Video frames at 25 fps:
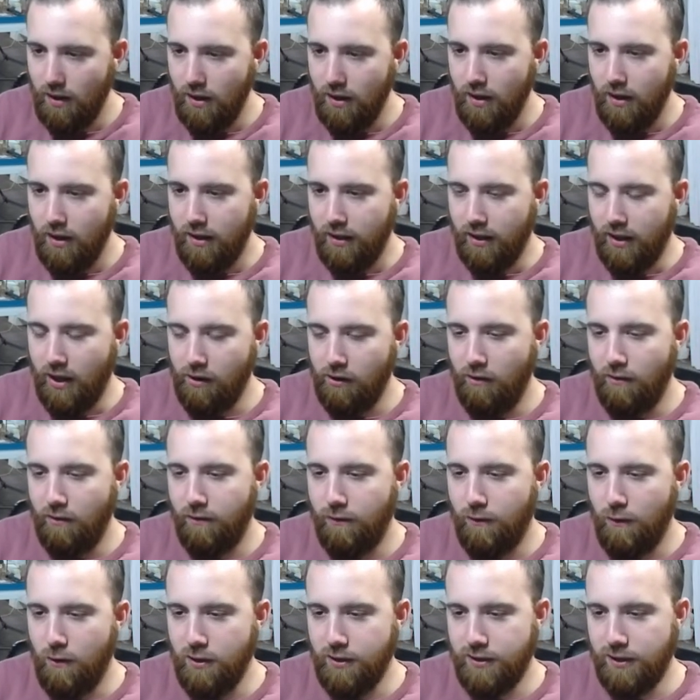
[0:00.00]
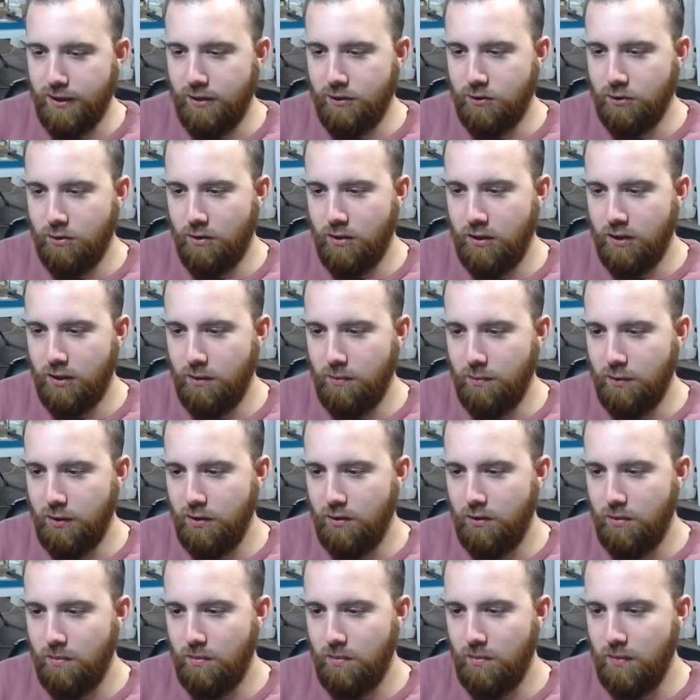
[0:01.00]
can you force a sword to
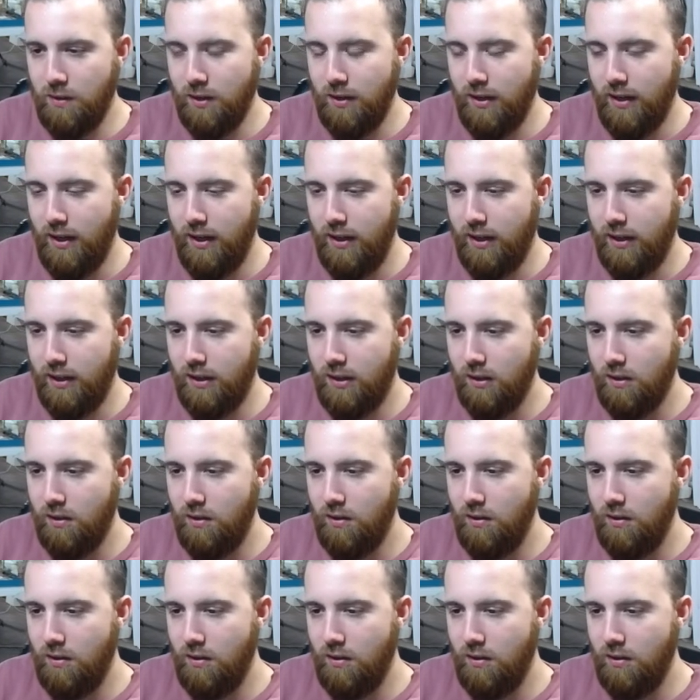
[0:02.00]
bloom like